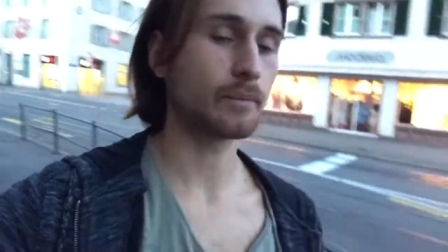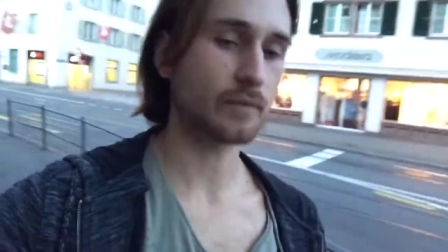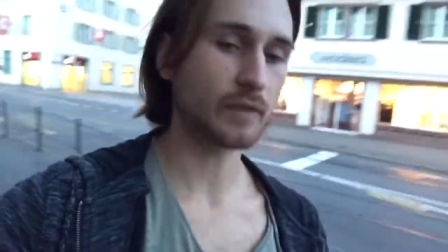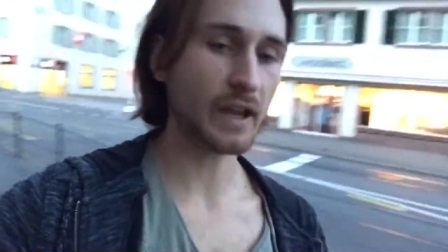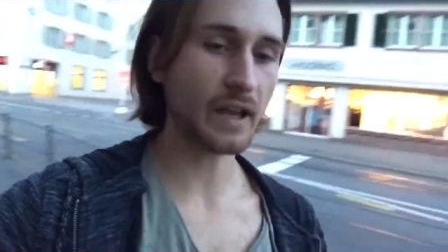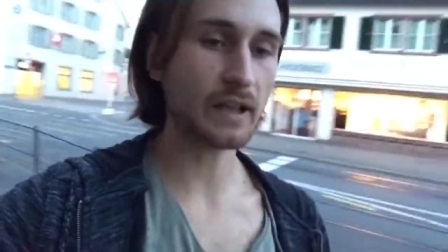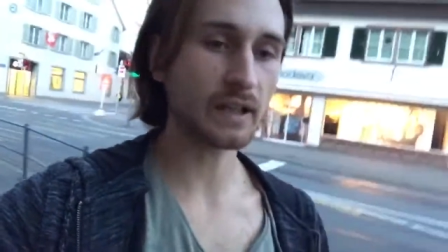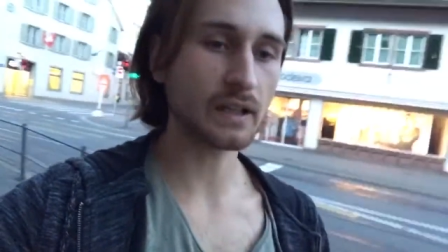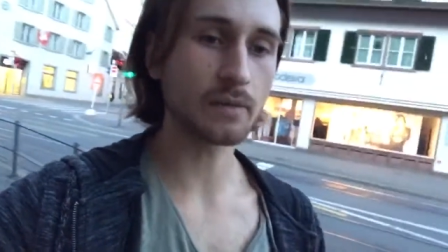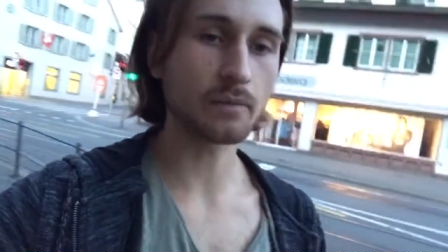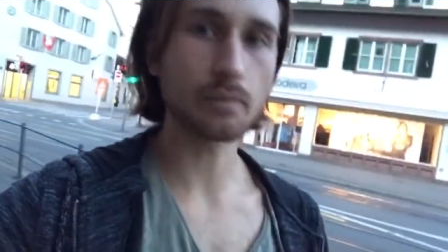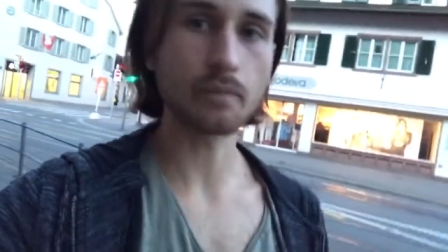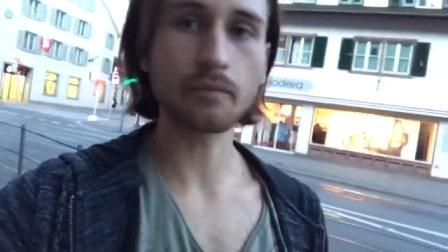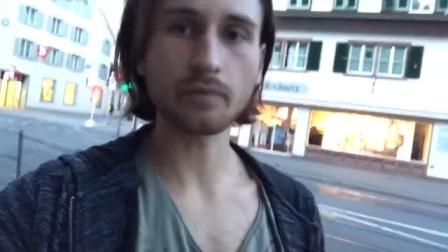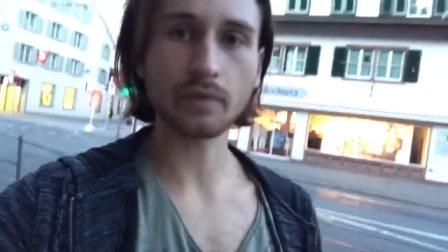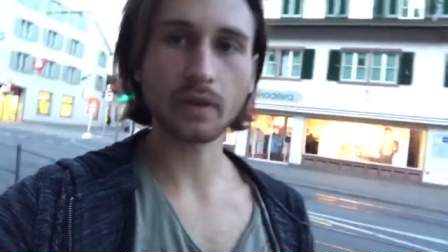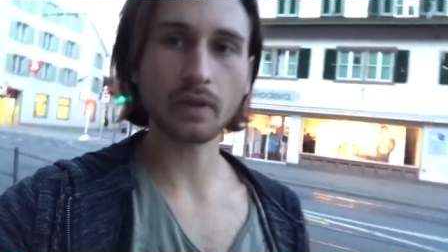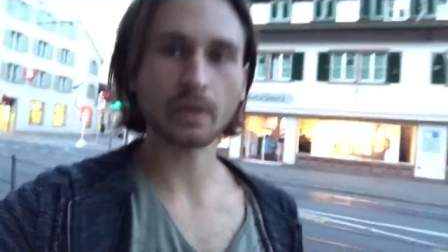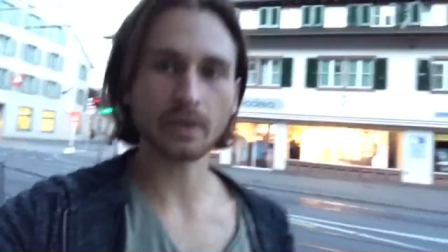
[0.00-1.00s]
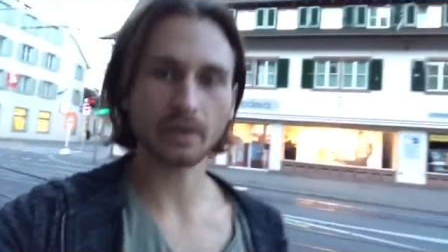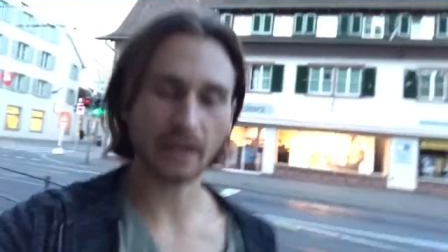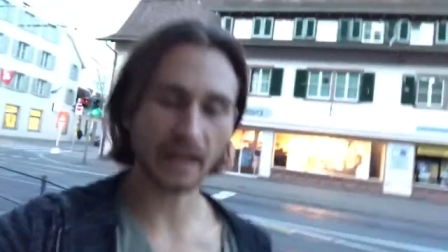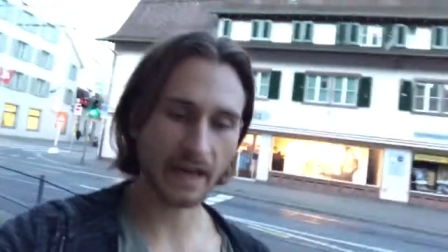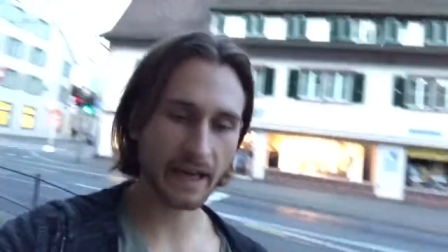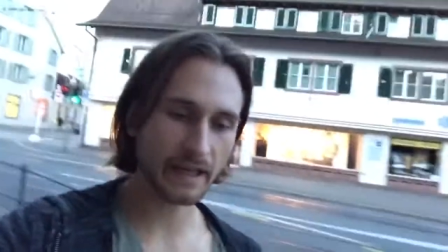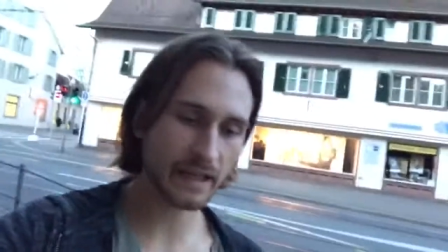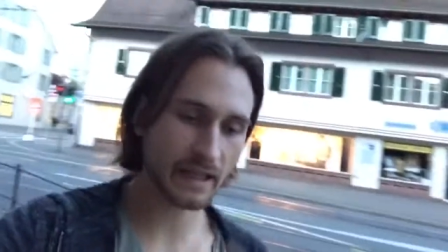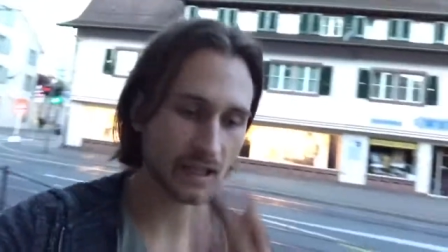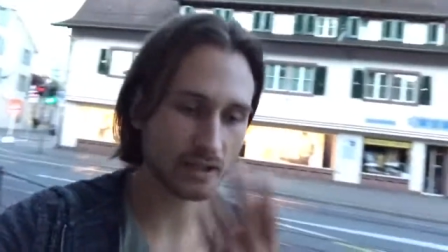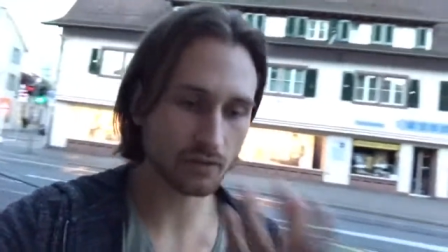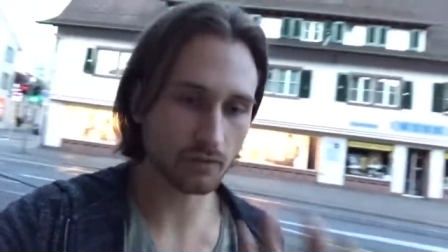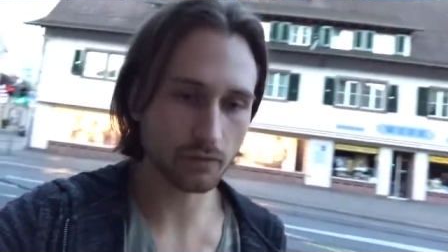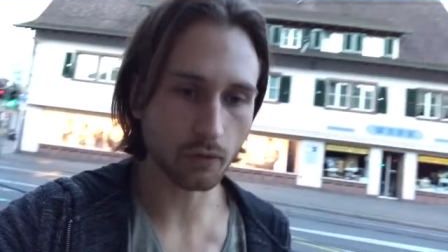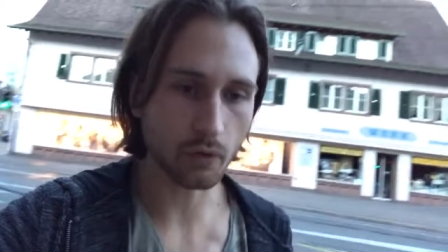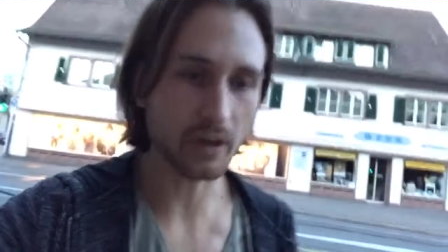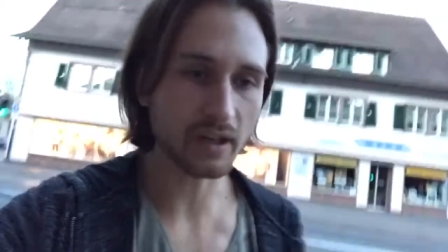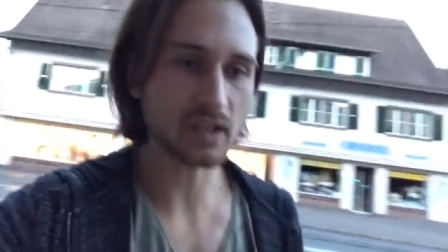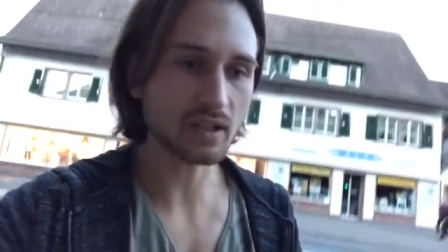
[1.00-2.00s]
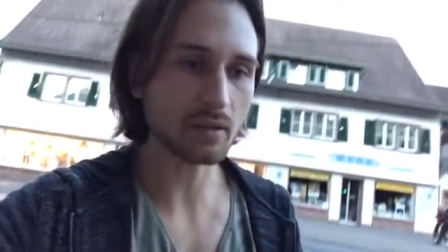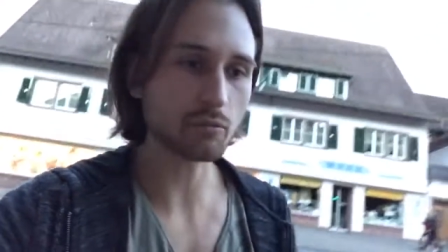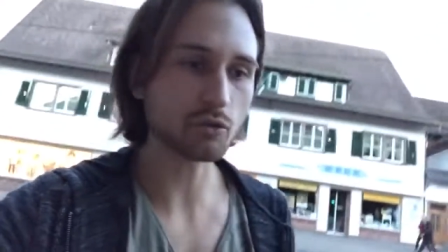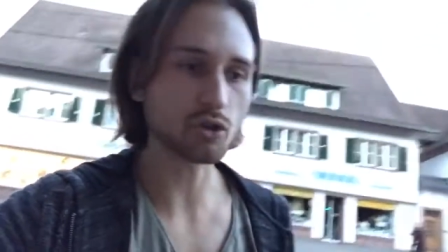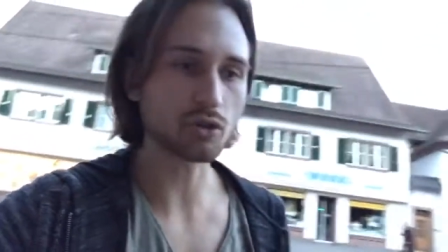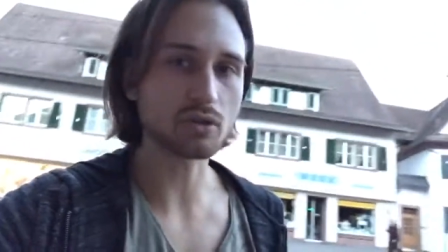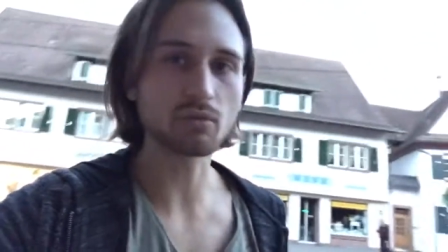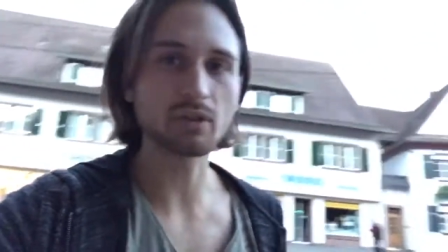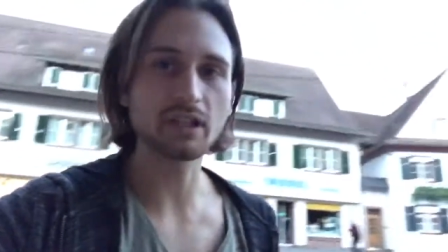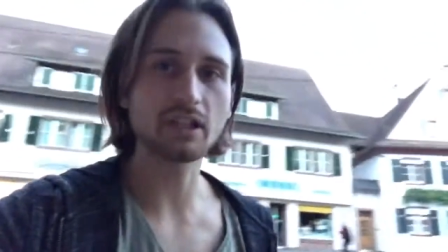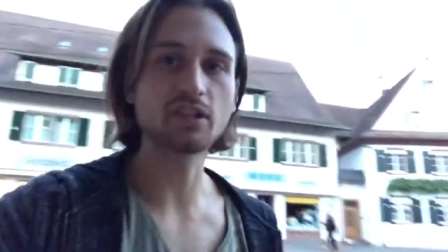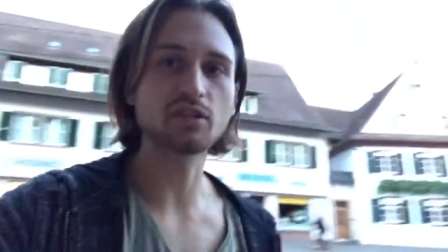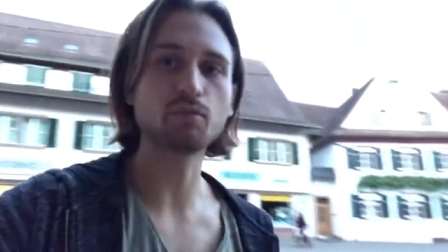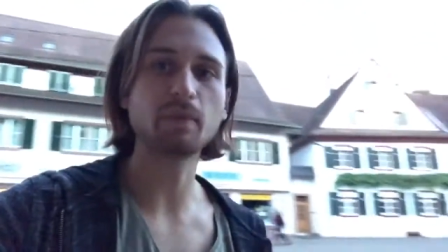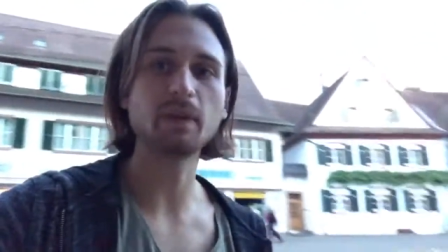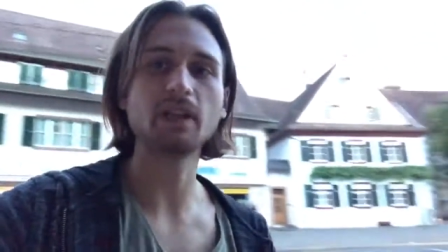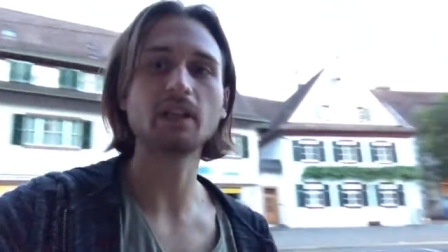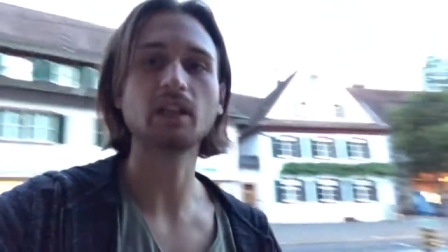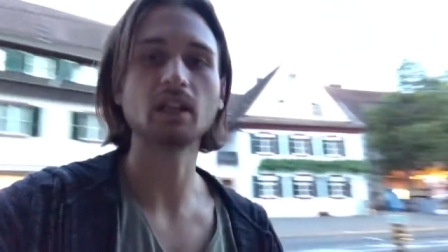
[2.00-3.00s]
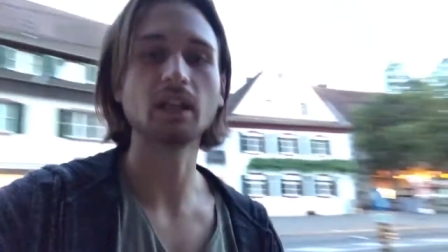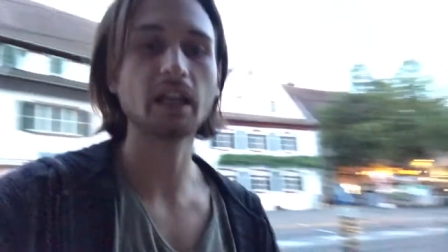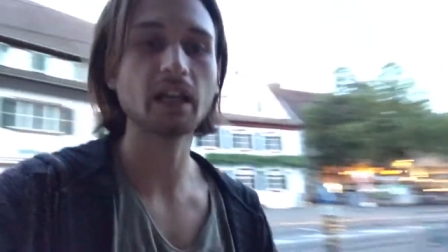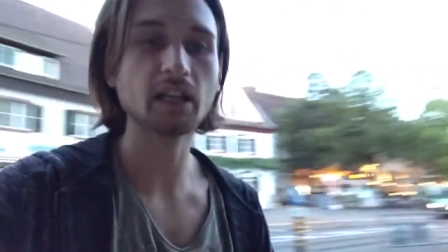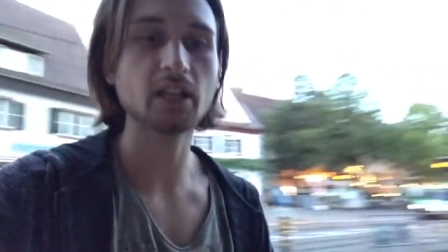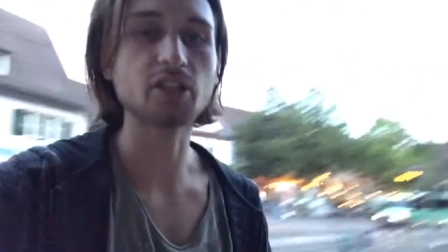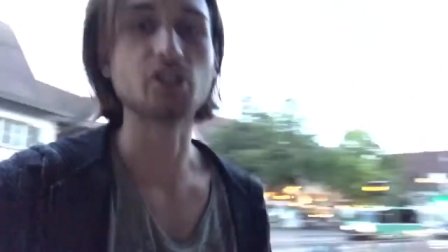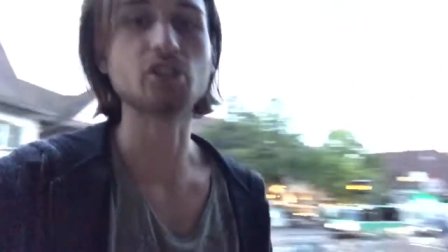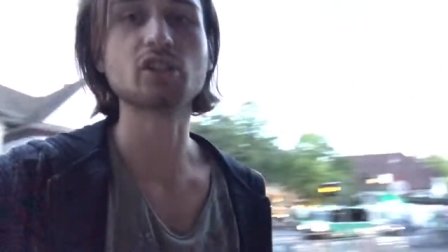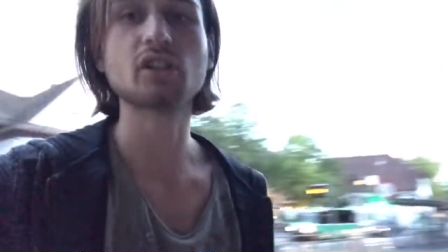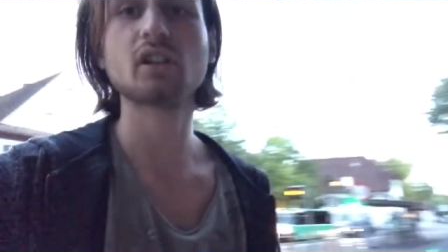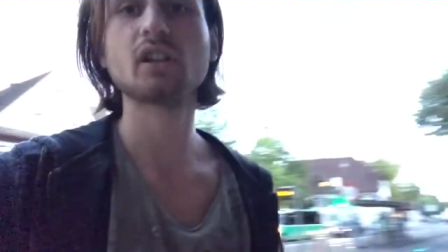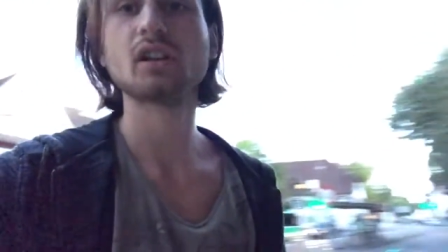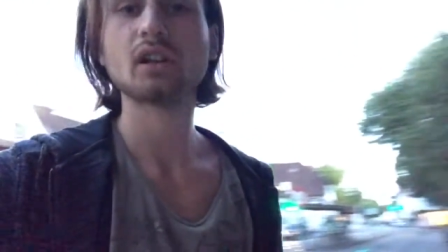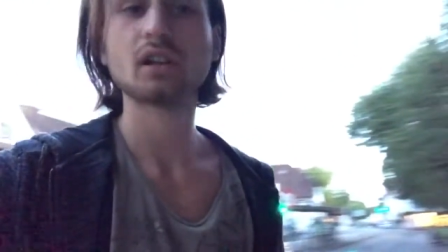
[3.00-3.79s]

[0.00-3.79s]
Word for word: yeah then then I can for example not really speak in English